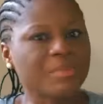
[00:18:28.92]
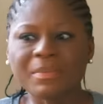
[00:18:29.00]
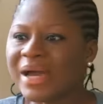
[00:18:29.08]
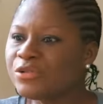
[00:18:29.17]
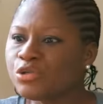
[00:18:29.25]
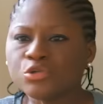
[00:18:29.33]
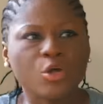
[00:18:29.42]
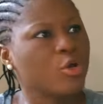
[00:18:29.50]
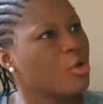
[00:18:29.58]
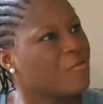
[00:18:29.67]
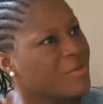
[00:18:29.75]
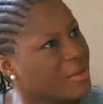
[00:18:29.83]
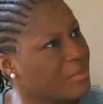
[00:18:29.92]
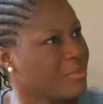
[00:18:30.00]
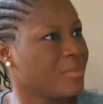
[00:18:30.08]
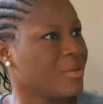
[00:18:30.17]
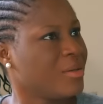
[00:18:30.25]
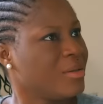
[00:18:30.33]
But Mama, I do not love him.
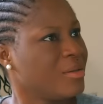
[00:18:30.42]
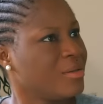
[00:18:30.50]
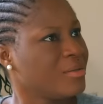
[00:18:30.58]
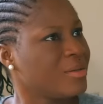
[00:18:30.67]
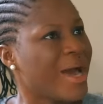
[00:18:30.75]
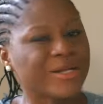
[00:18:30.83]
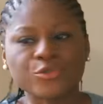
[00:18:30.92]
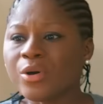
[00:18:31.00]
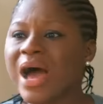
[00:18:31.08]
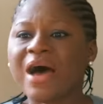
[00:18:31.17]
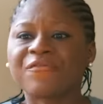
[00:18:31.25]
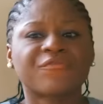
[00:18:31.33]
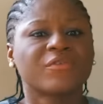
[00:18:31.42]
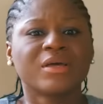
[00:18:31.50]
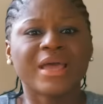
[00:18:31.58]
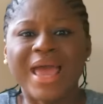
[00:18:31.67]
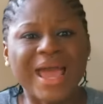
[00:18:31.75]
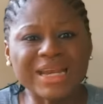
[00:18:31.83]
I don't have
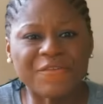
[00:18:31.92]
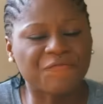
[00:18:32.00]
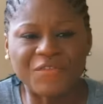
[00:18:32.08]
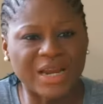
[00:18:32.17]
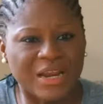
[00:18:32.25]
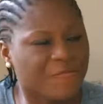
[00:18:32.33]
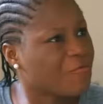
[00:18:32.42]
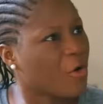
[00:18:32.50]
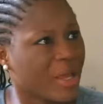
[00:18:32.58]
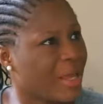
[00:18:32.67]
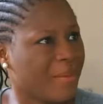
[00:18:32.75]
any feeling for